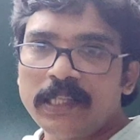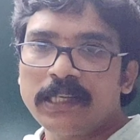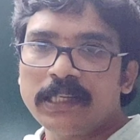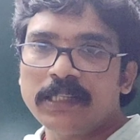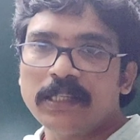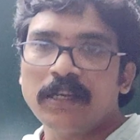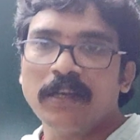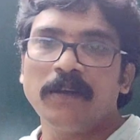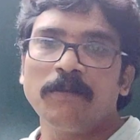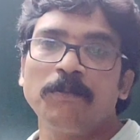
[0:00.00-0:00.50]

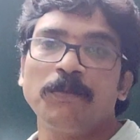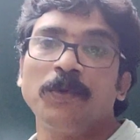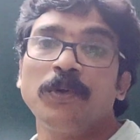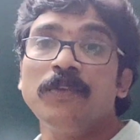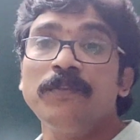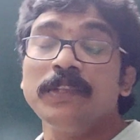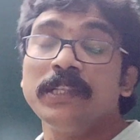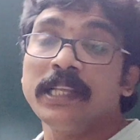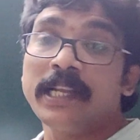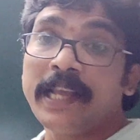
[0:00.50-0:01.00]
that
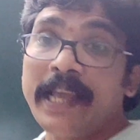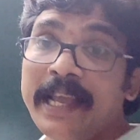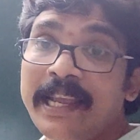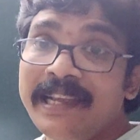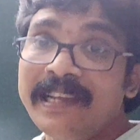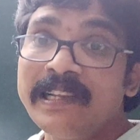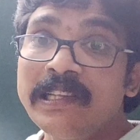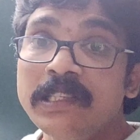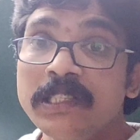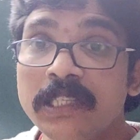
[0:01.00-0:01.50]
compound with an
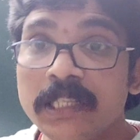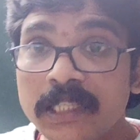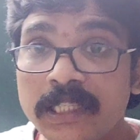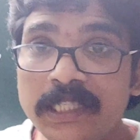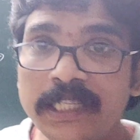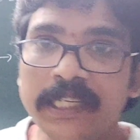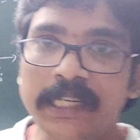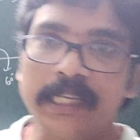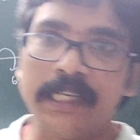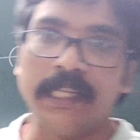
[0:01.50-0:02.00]
angle
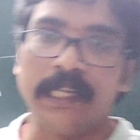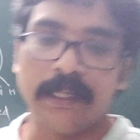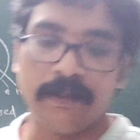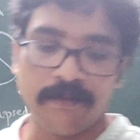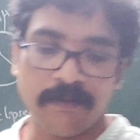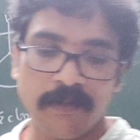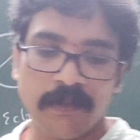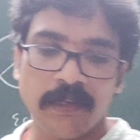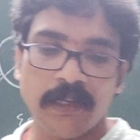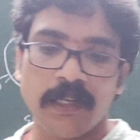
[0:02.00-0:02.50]
60
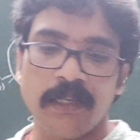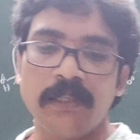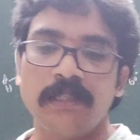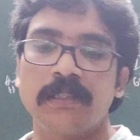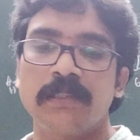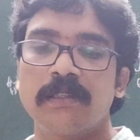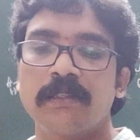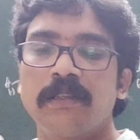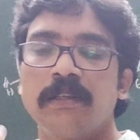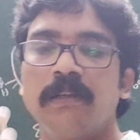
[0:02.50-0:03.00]
degree,
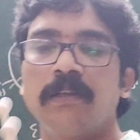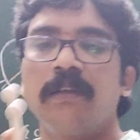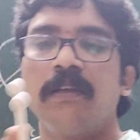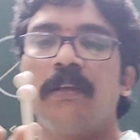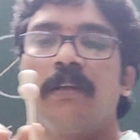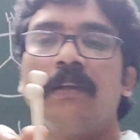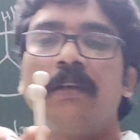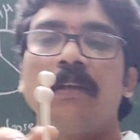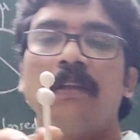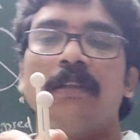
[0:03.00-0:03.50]
yes,
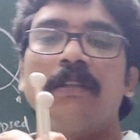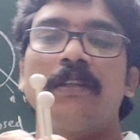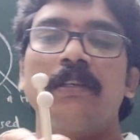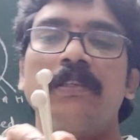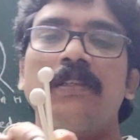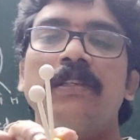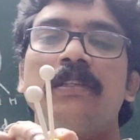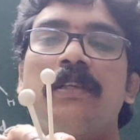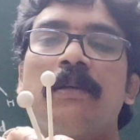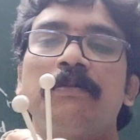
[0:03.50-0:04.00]

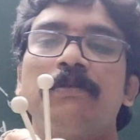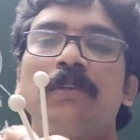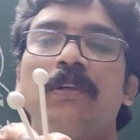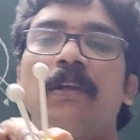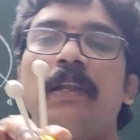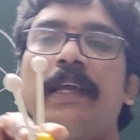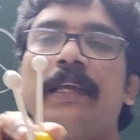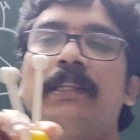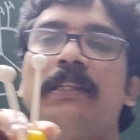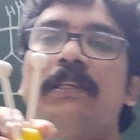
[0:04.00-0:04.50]
this is
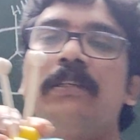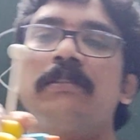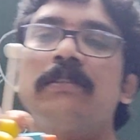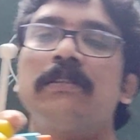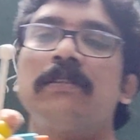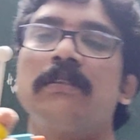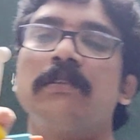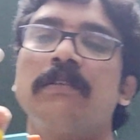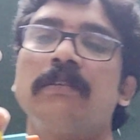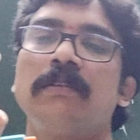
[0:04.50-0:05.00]
observed like
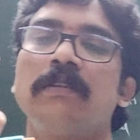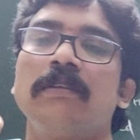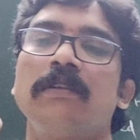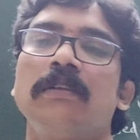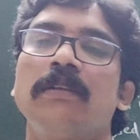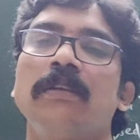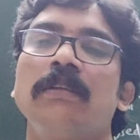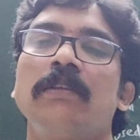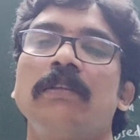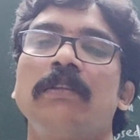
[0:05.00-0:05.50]
this.
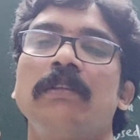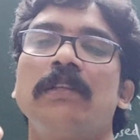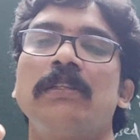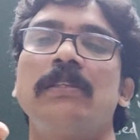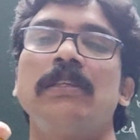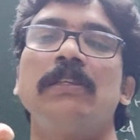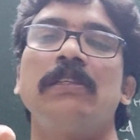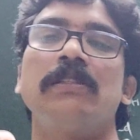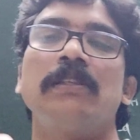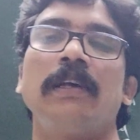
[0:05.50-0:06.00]

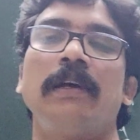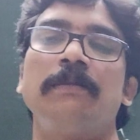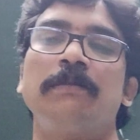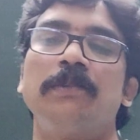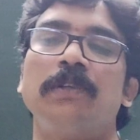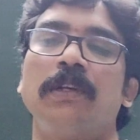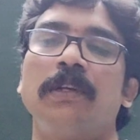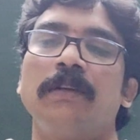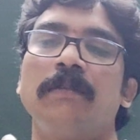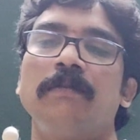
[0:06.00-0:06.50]
This is
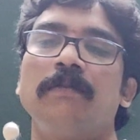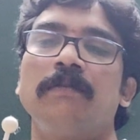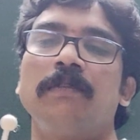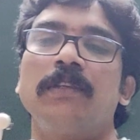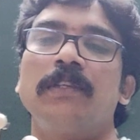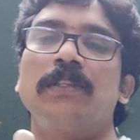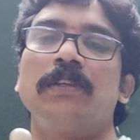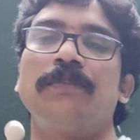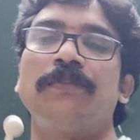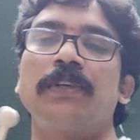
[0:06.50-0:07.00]
observed.
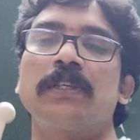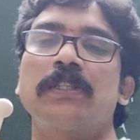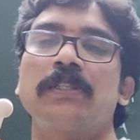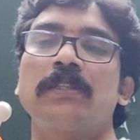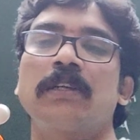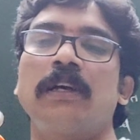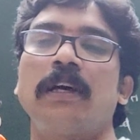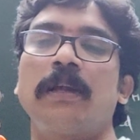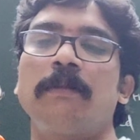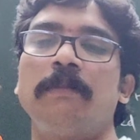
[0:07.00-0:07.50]
This is the
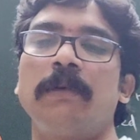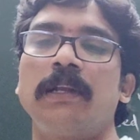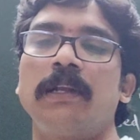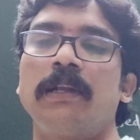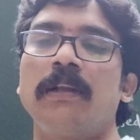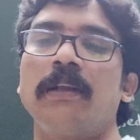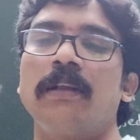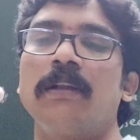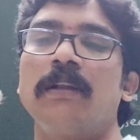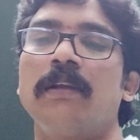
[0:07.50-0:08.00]
first
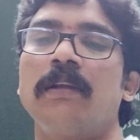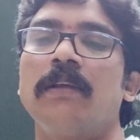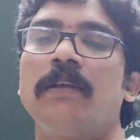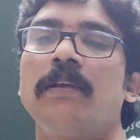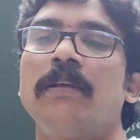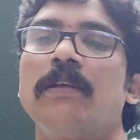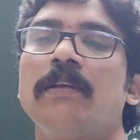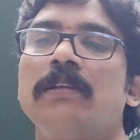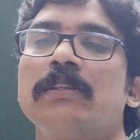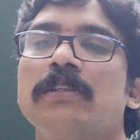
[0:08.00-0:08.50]
carbon.
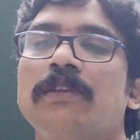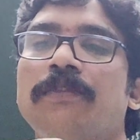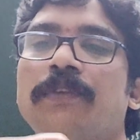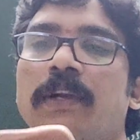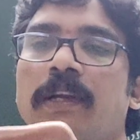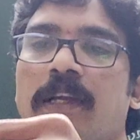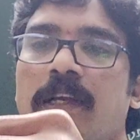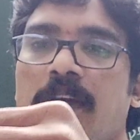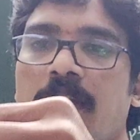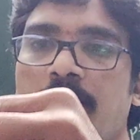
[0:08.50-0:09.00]
It's a
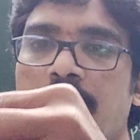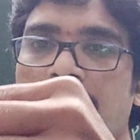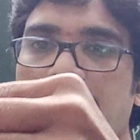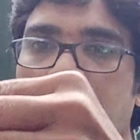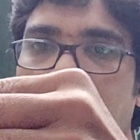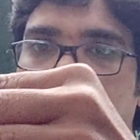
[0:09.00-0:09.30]
front carbon,